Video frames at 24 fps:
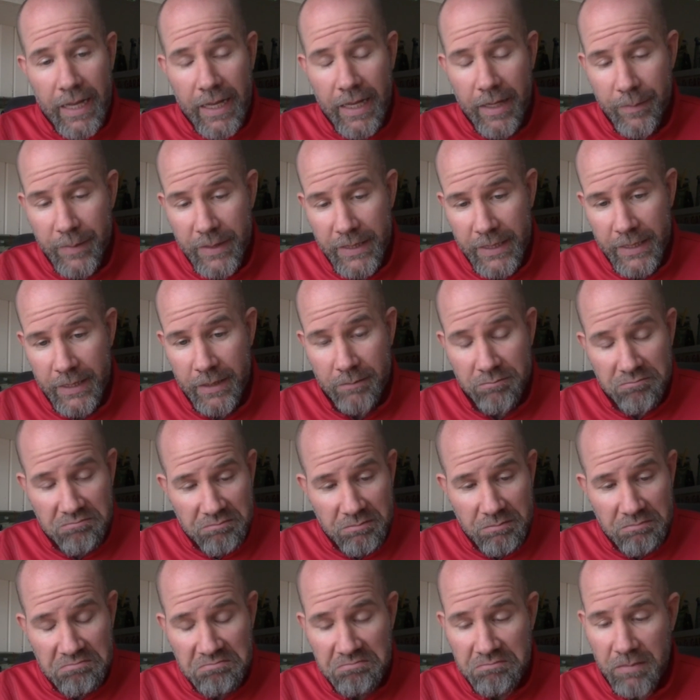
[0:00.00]
I mean,
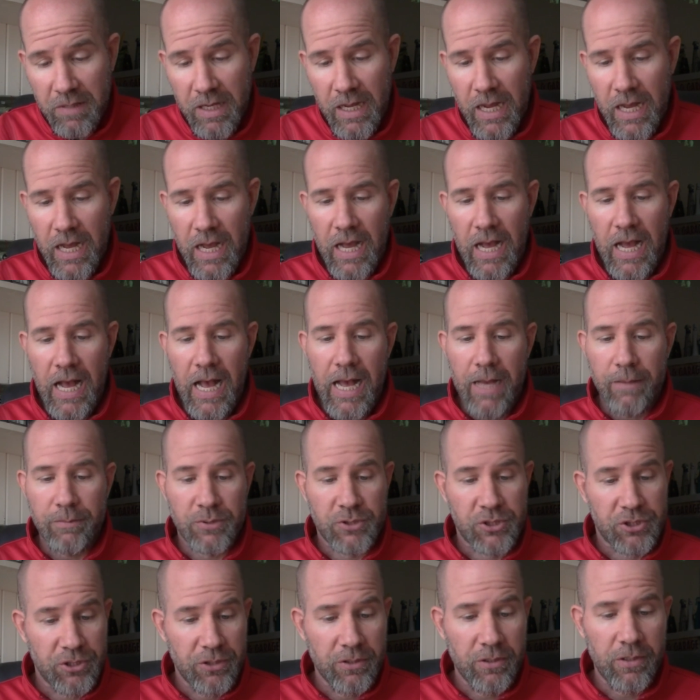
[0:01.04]
I'm
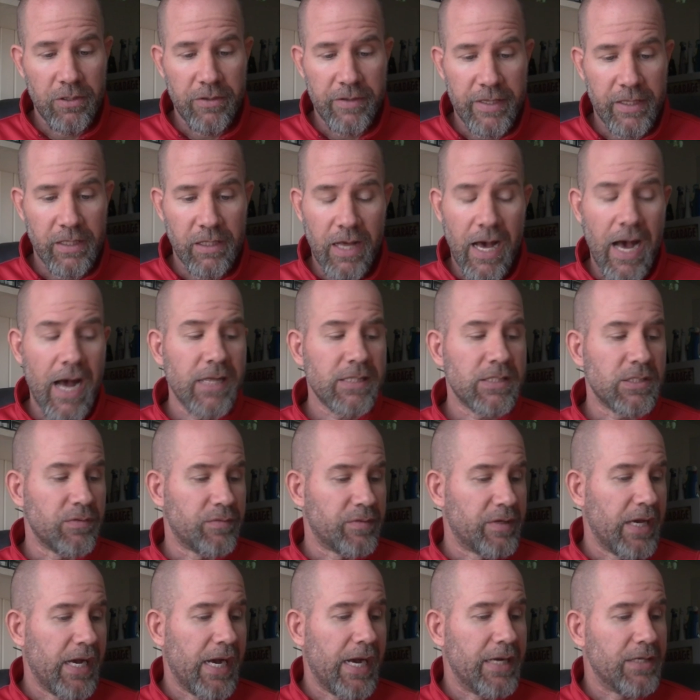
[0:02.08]
sure that lots of
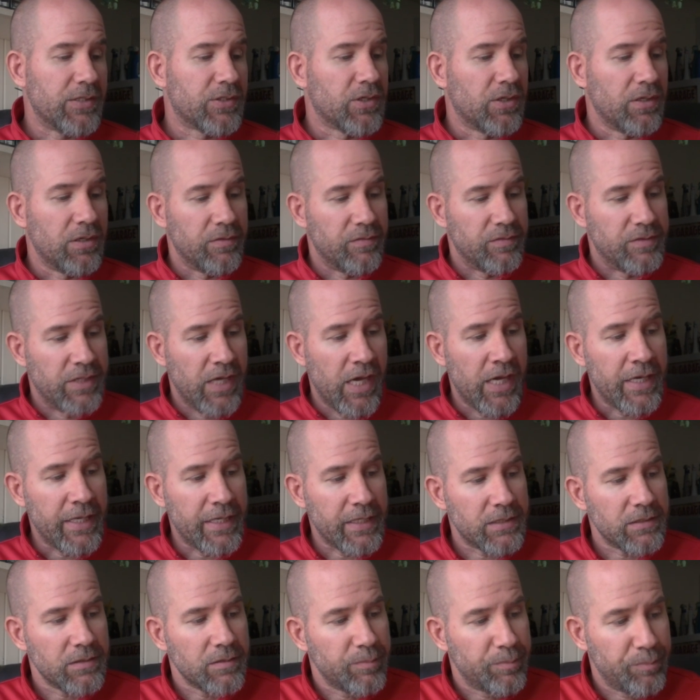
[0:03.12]
guys could have done
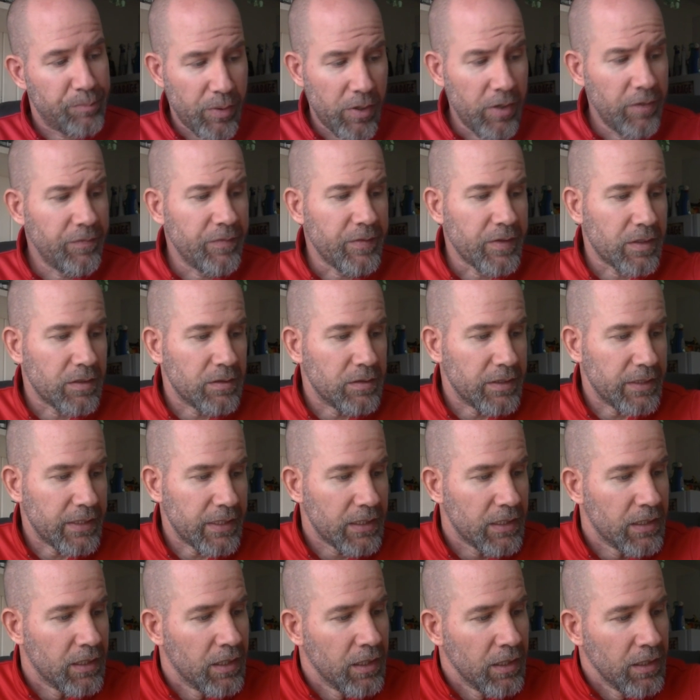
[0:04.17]
it
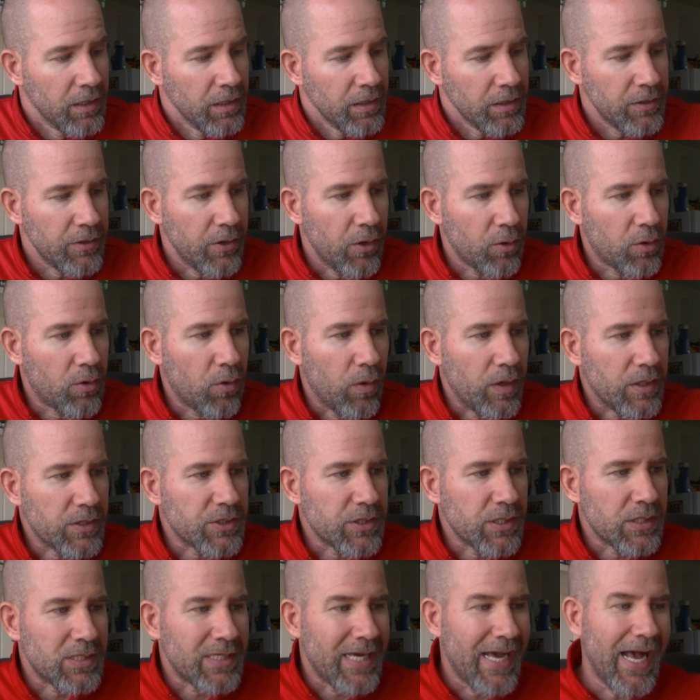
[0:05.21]
perfectly, no
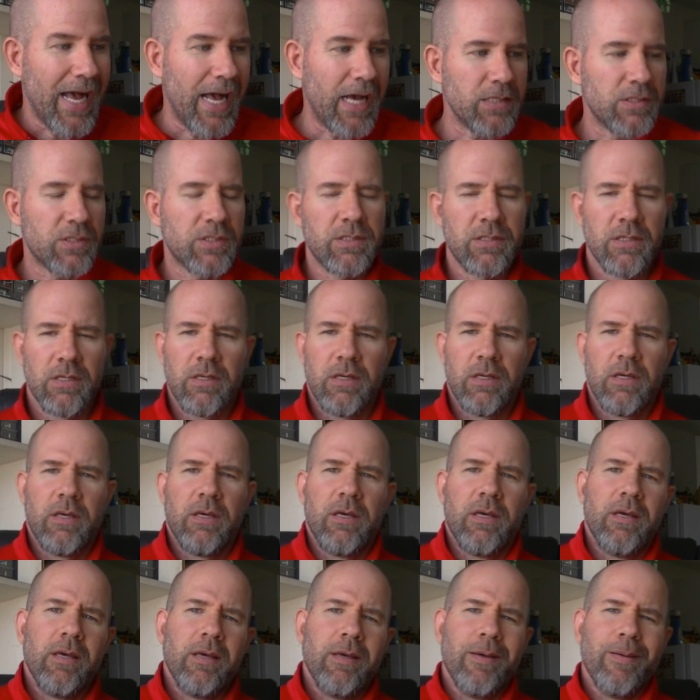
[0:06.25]
questions asked.
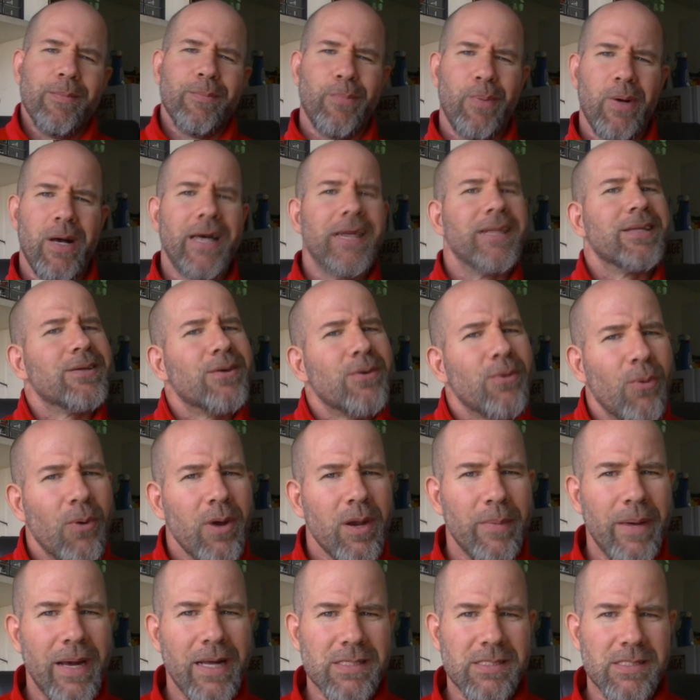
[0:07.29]
But
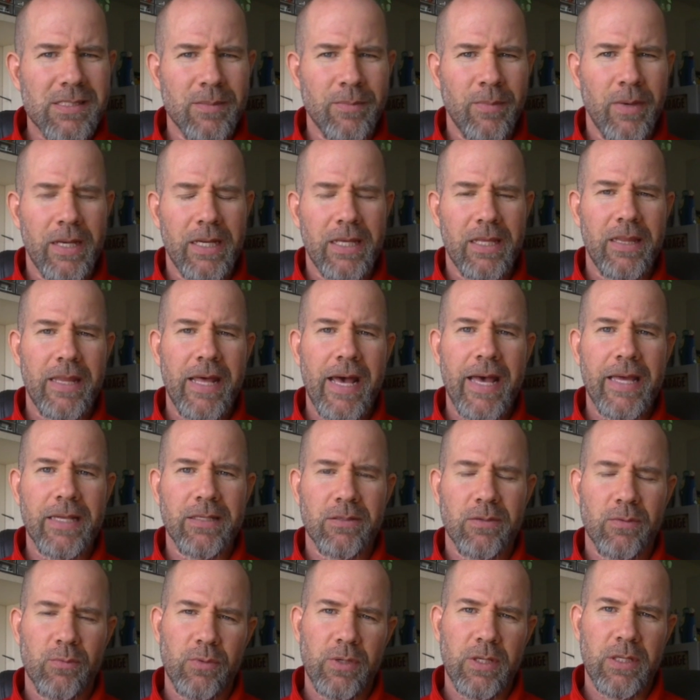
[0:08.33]
what about somebody
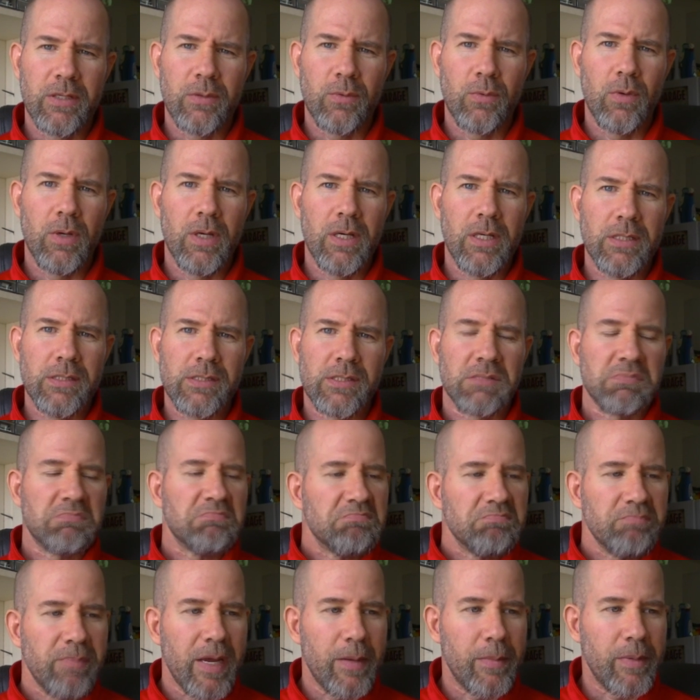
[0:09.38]
that really
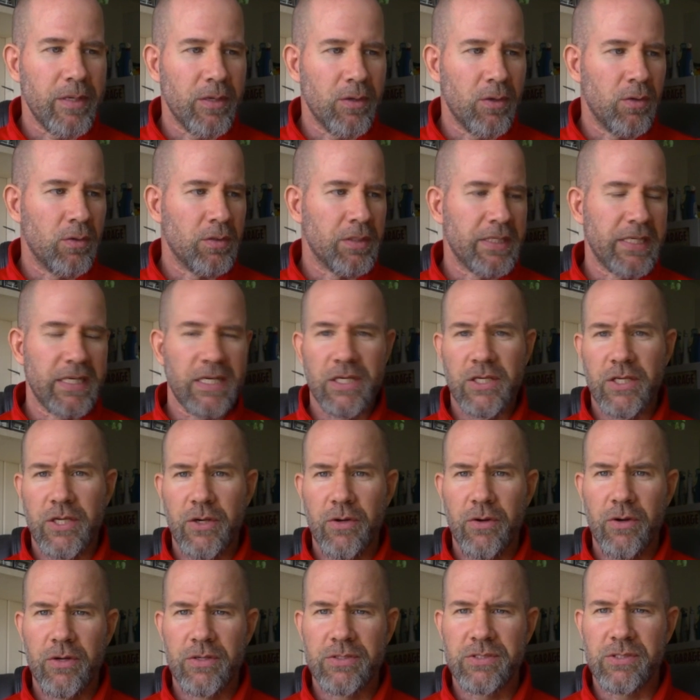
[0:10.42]
was maybe only a
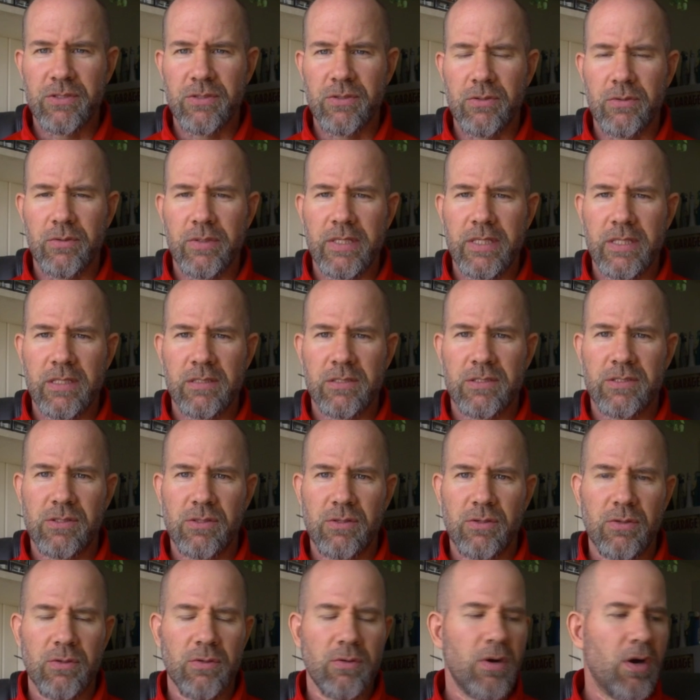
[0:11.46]
year or two
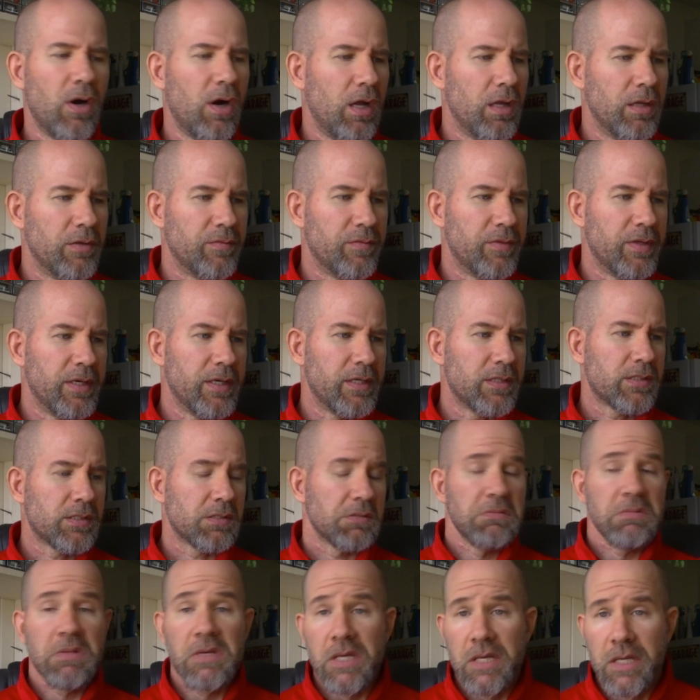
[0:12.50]
into all of
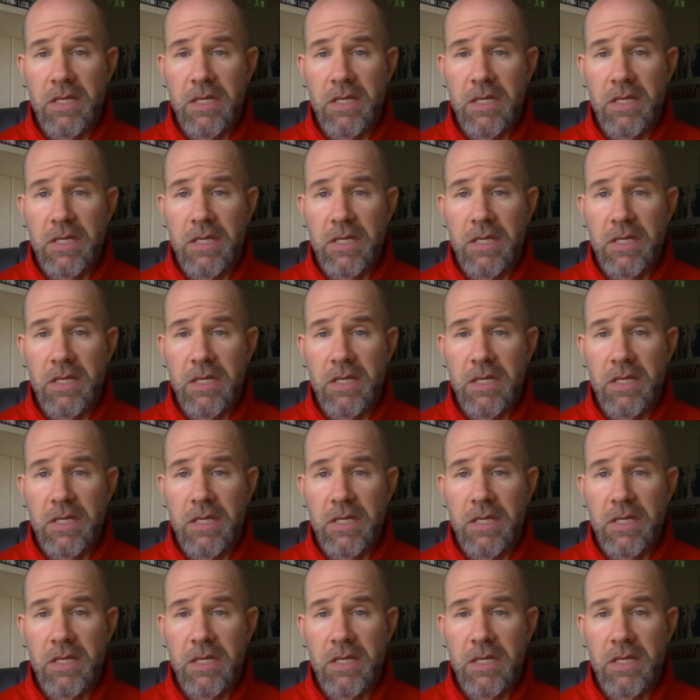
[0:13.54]
this,